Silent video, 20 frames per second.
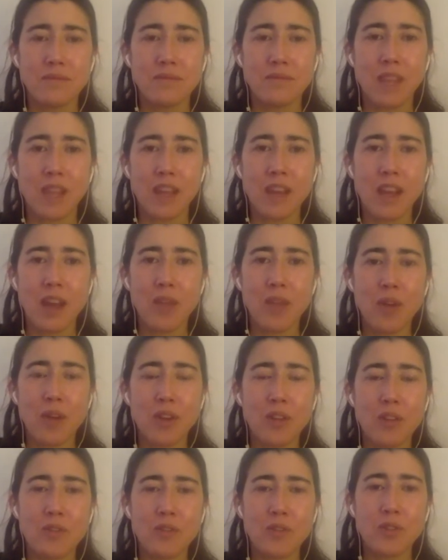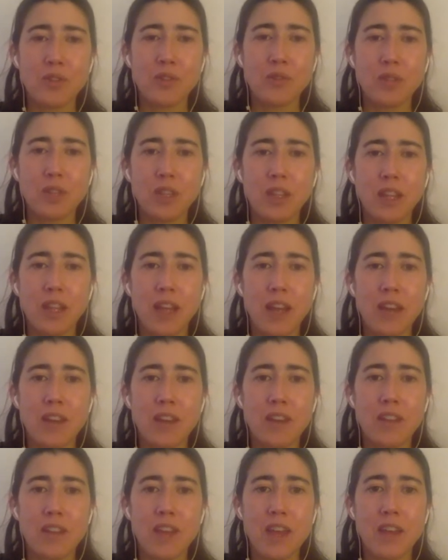And I want you to let
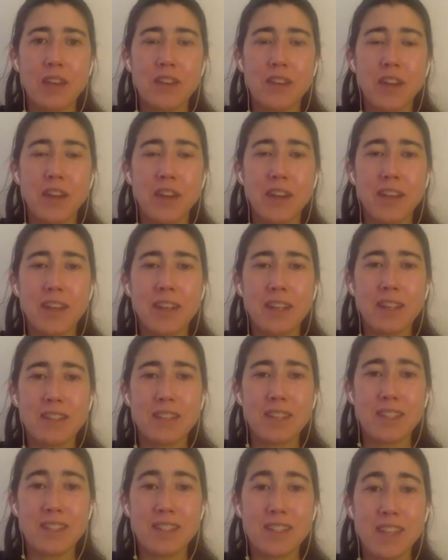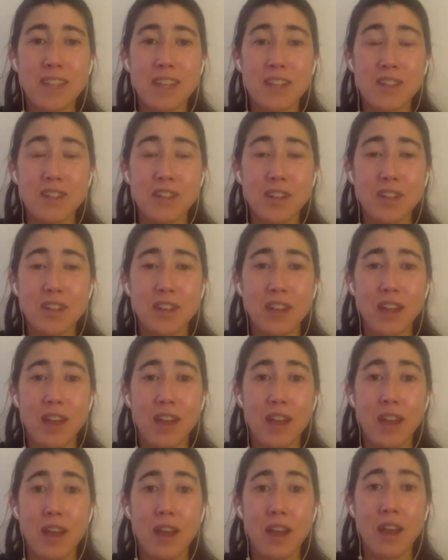that tugging sensation
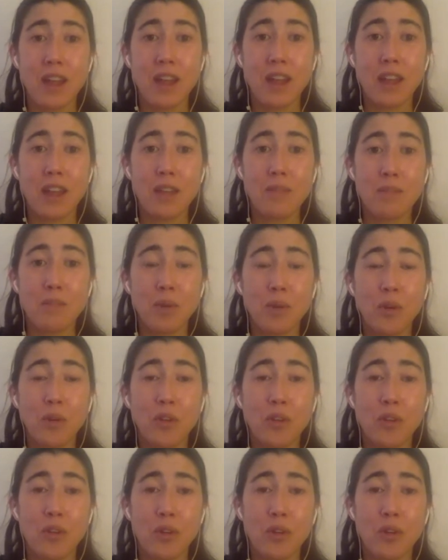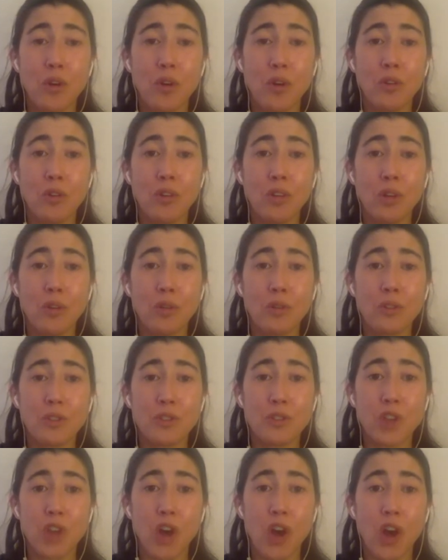pull your whole lower
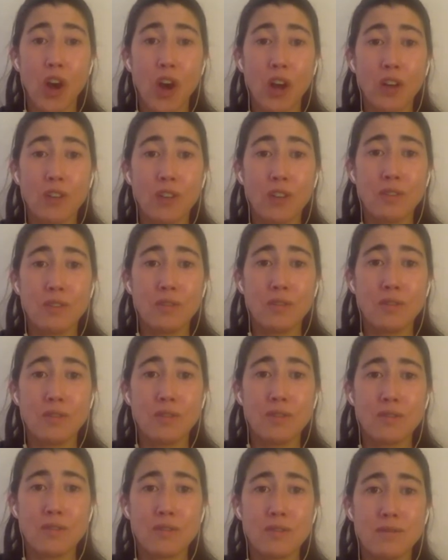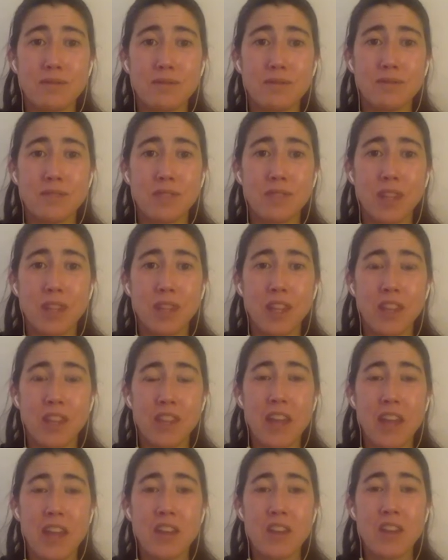jaw. Let
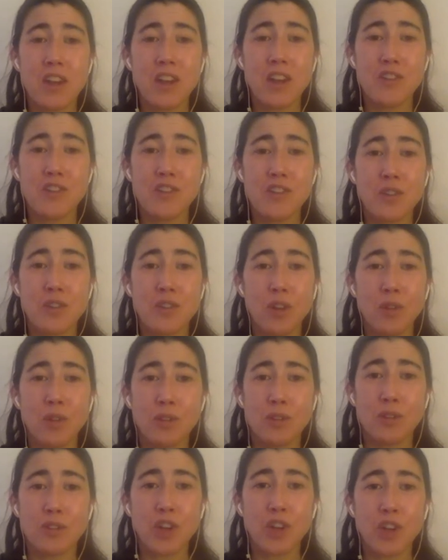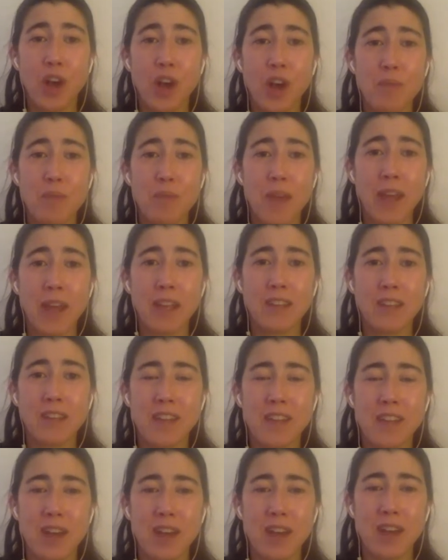that nudge your lower jaw back and
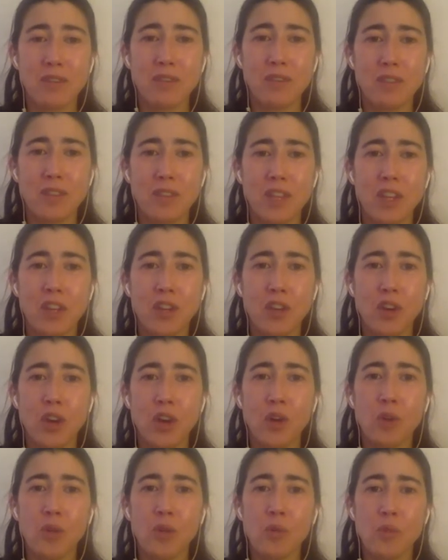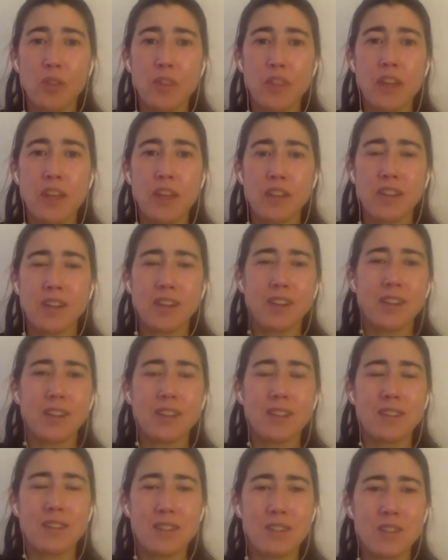down. Let it go with that tugging
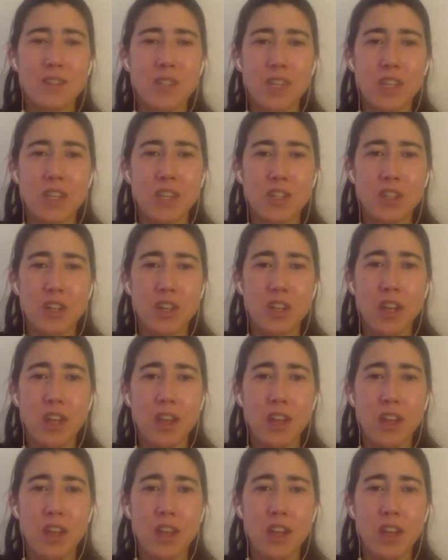sensation.